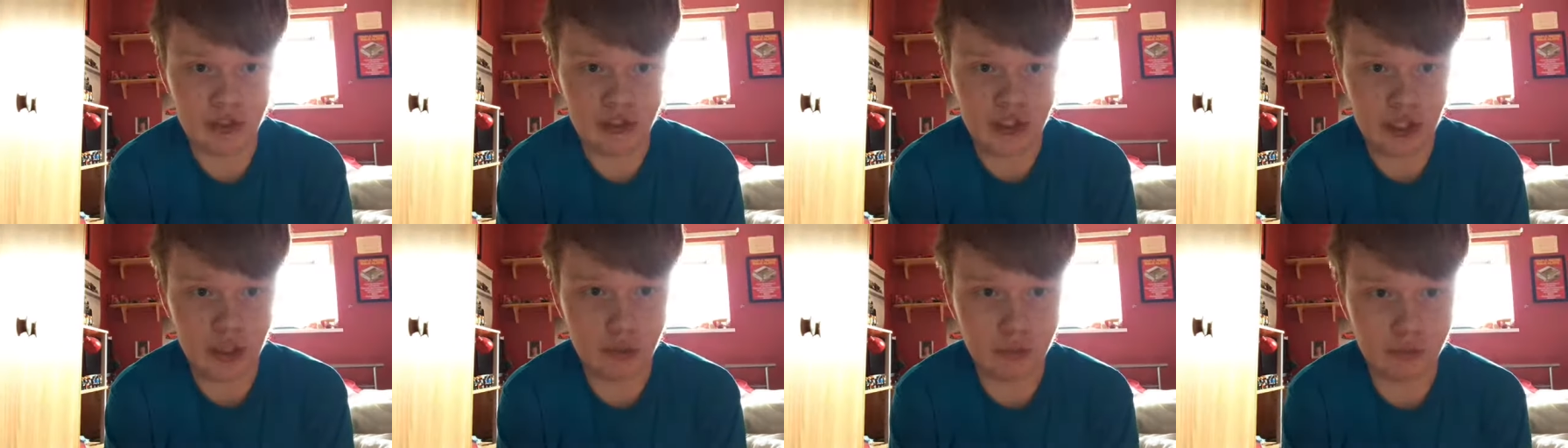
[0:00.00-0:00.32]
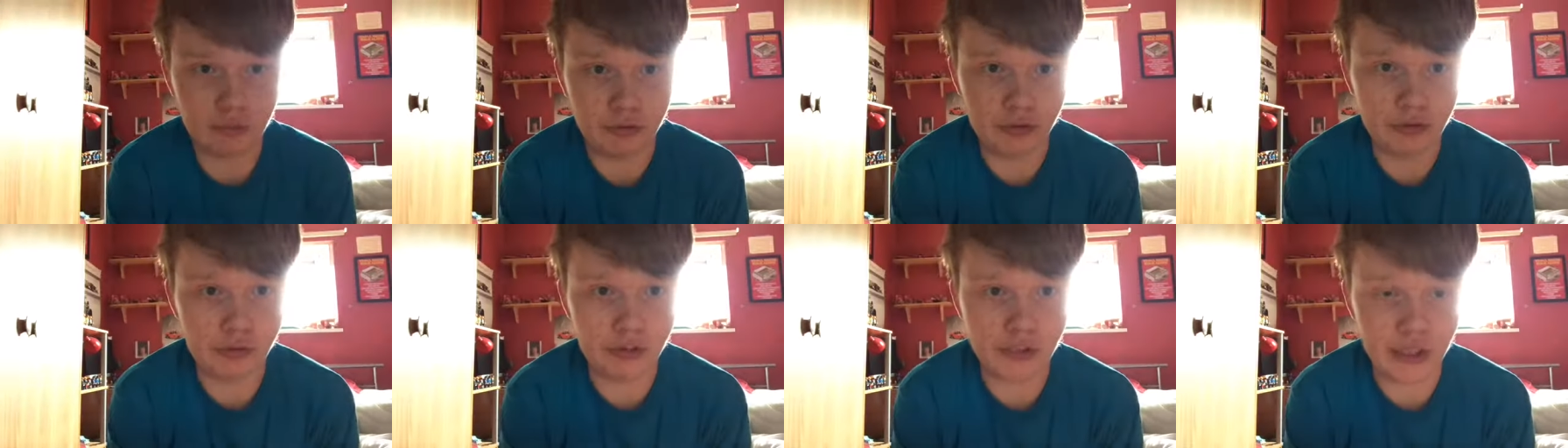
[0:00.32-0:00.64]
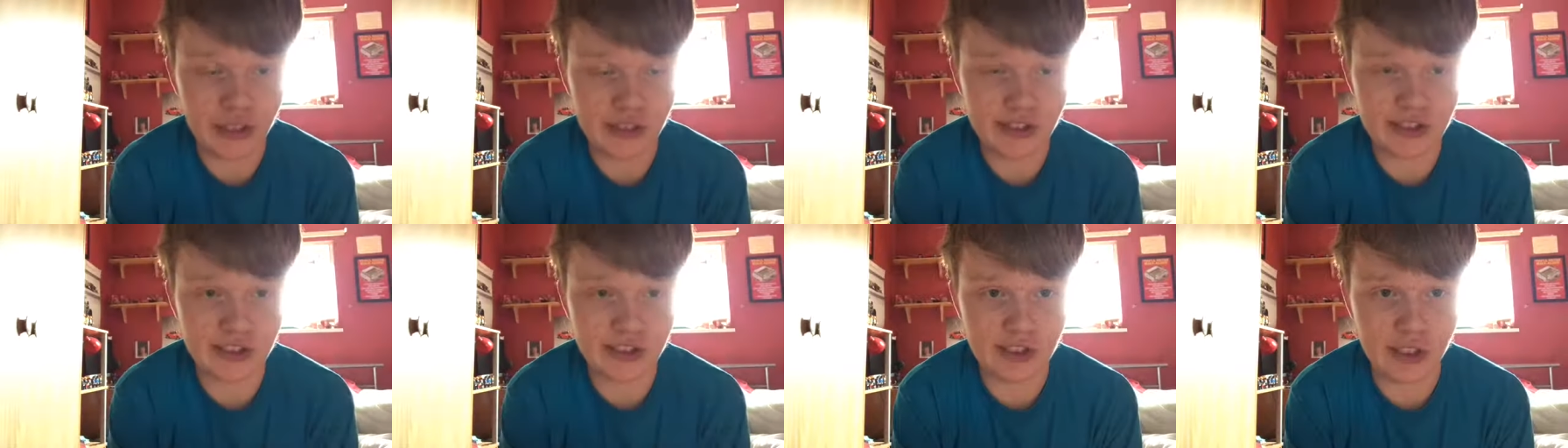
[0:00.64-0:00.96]
So hopefully you
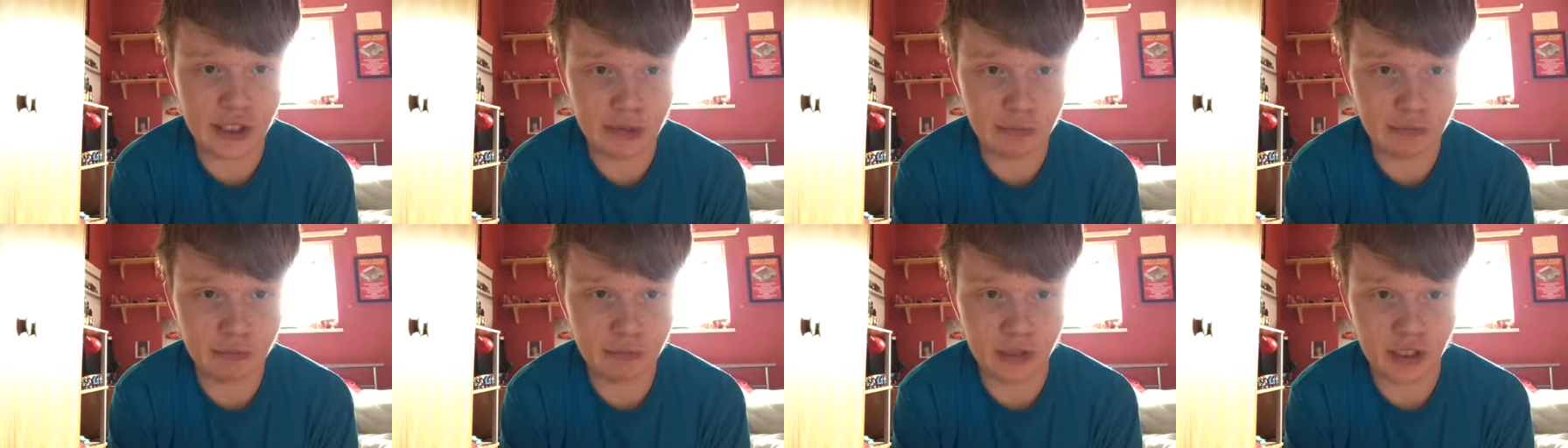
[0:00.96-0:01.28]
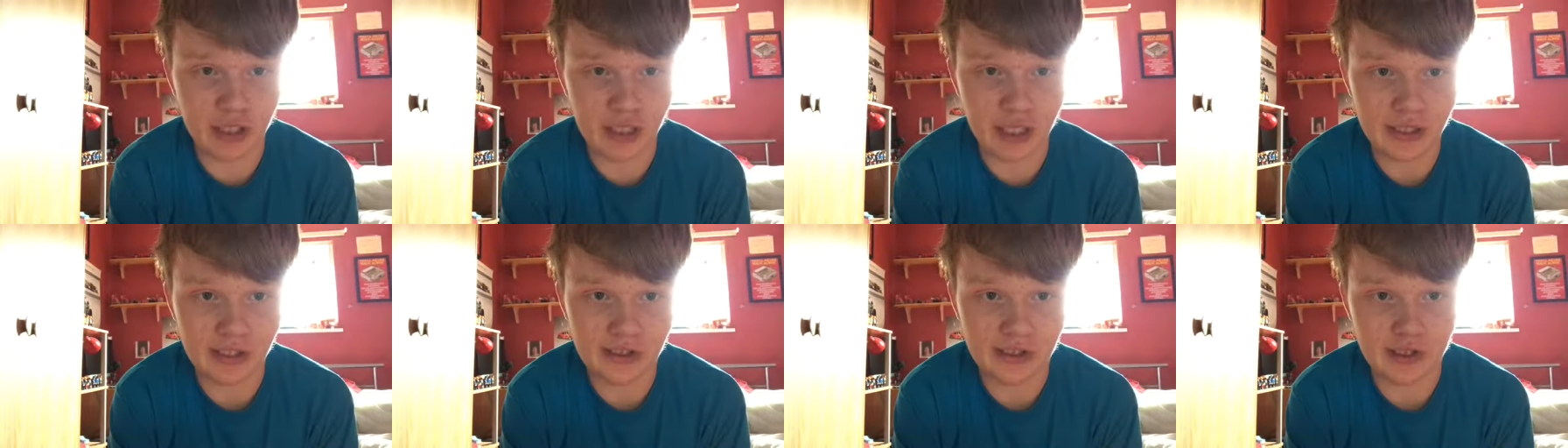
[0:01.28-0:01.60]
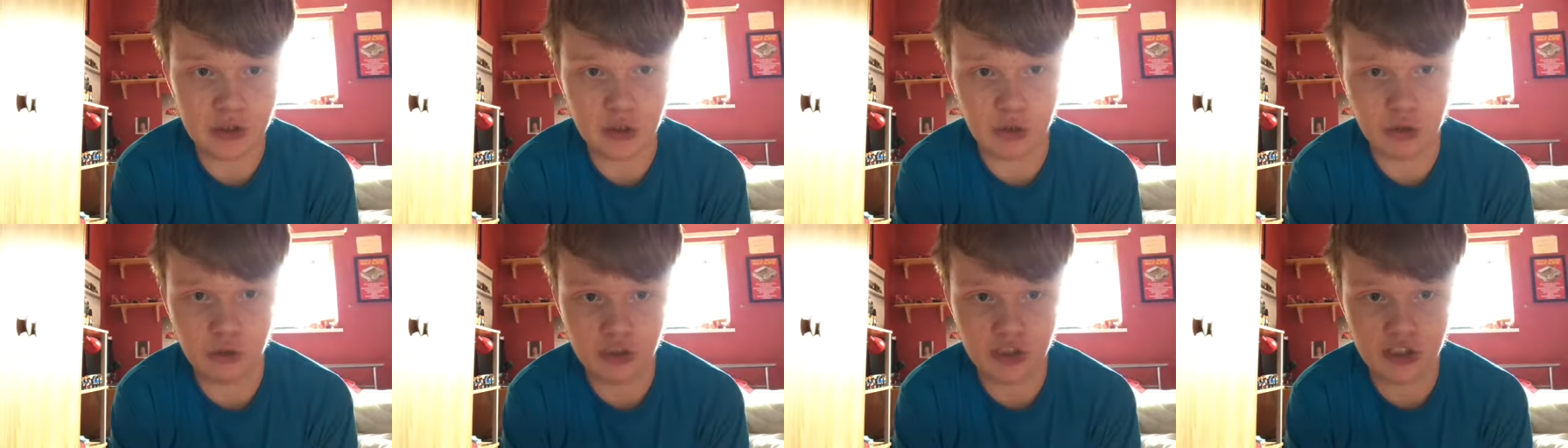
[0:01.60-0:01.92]
guys stick for the Let's
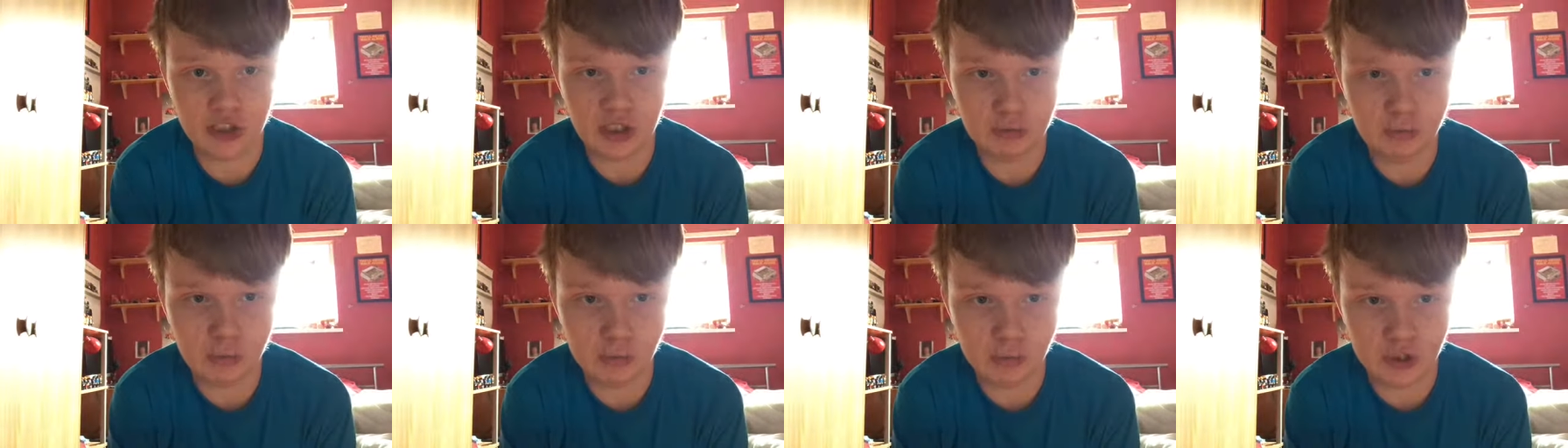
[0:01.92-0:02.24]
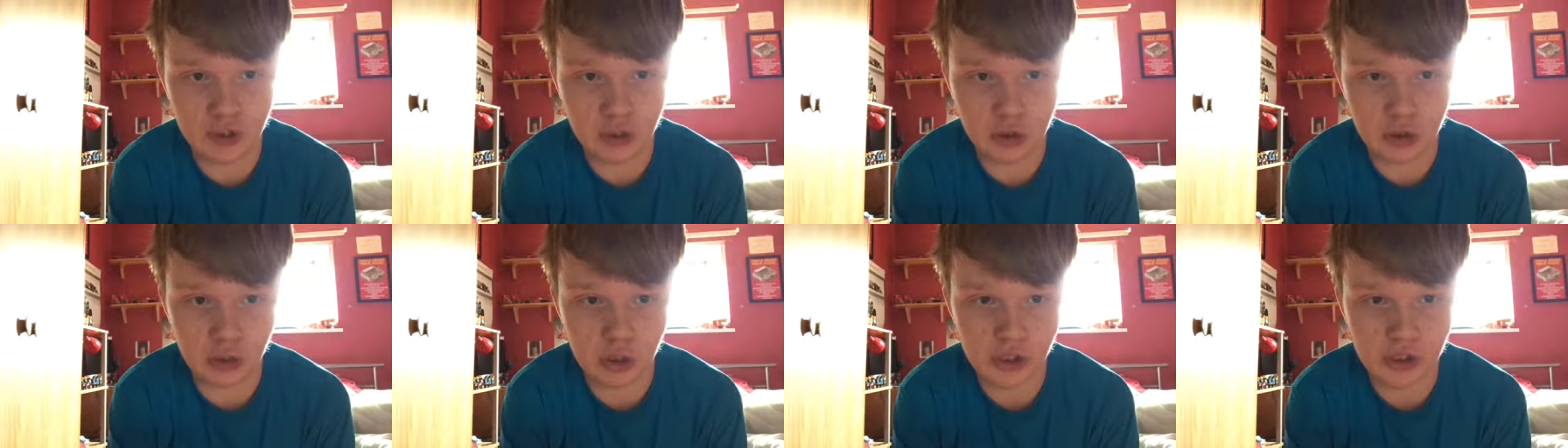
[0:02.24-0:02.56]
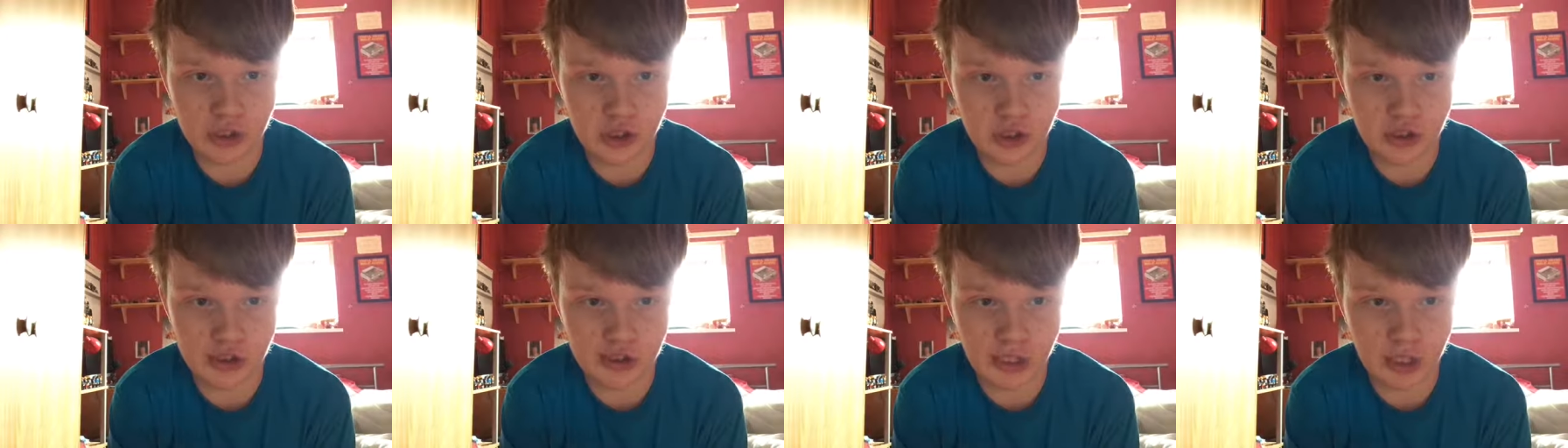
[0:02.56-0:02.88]
Talks and the music
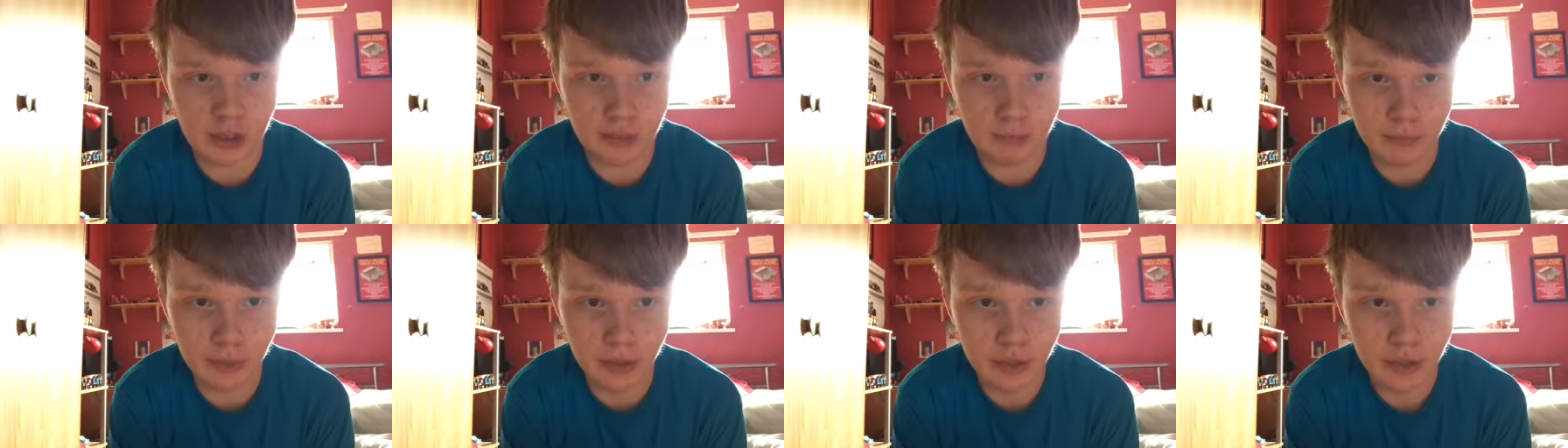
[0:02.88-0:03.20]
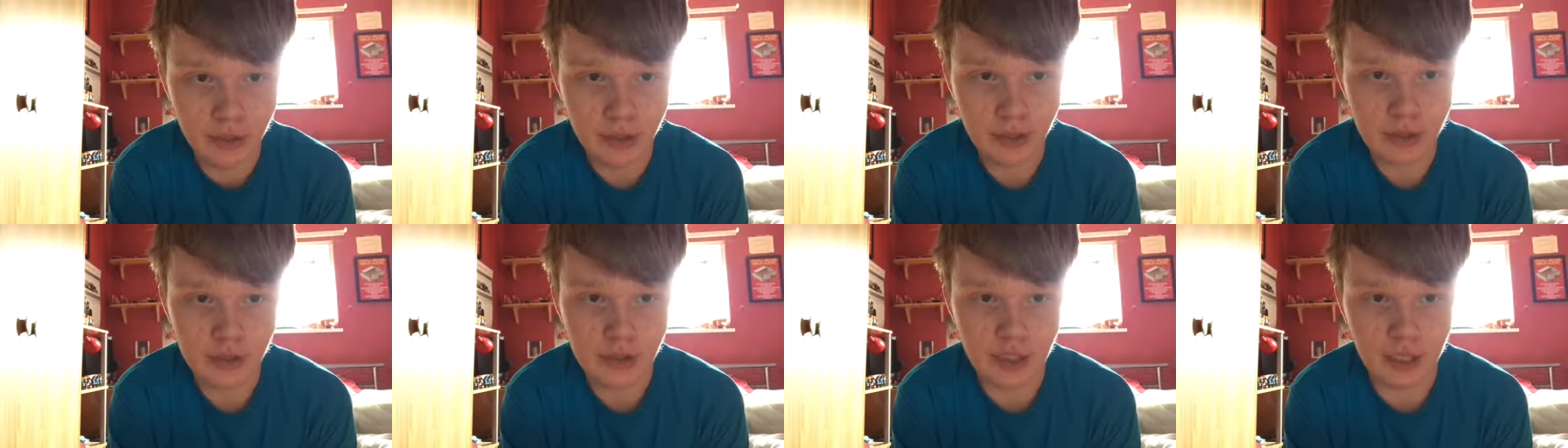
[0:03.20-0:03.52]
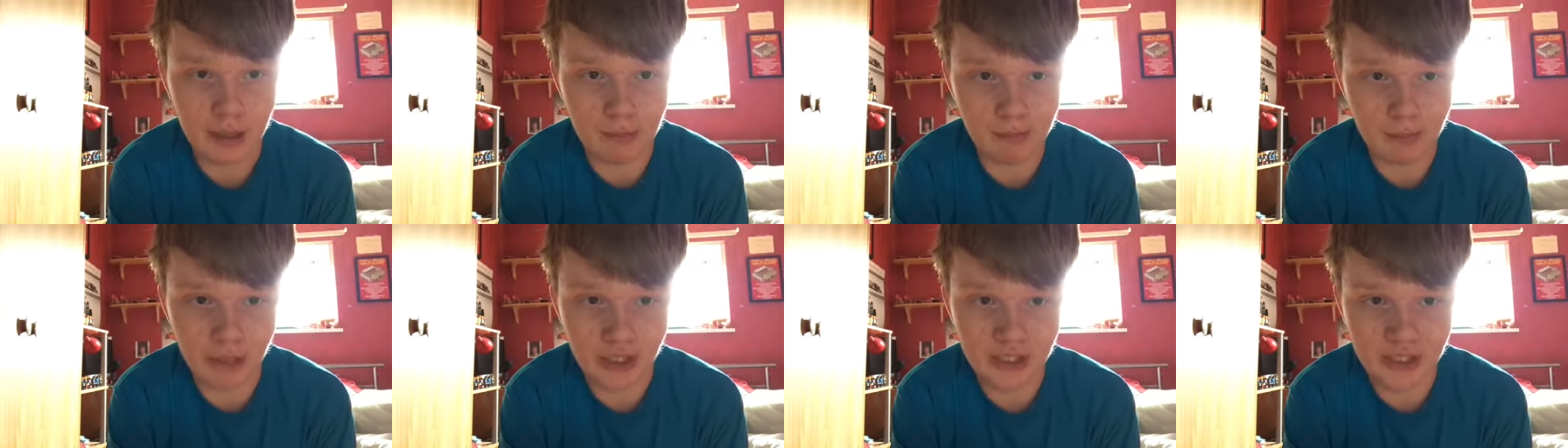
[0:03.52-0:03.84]
creations that I'm that
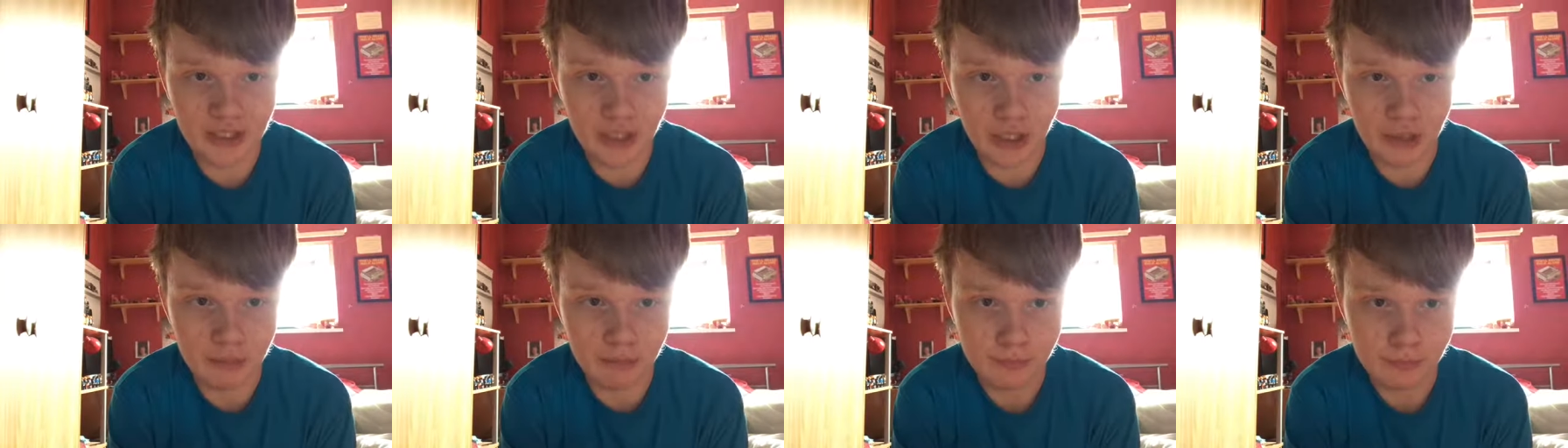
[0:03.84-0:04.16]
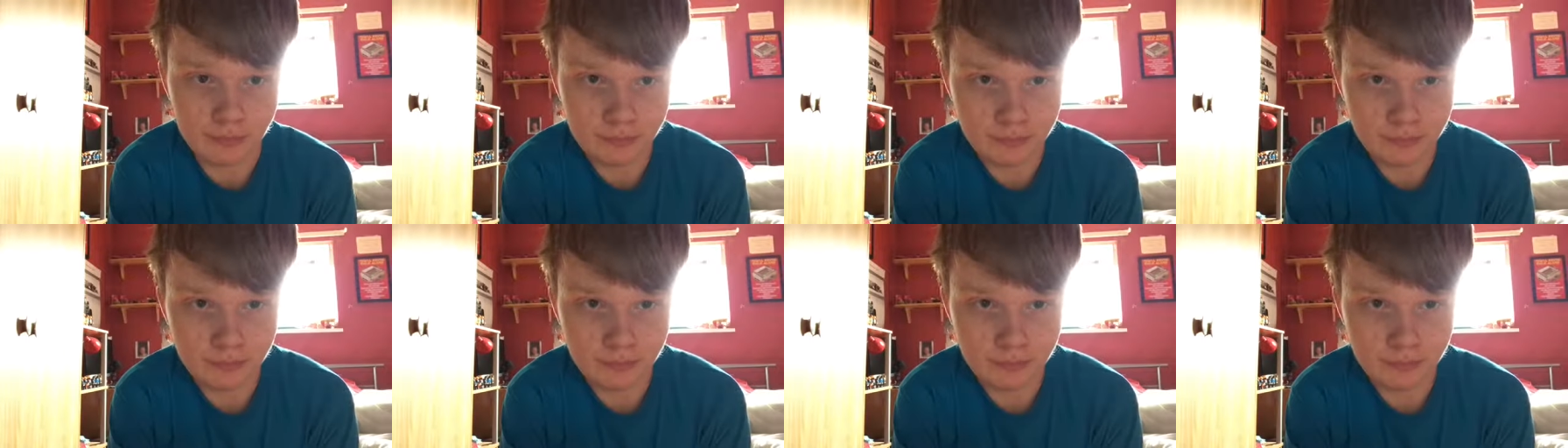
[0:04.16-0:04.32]
I'm making.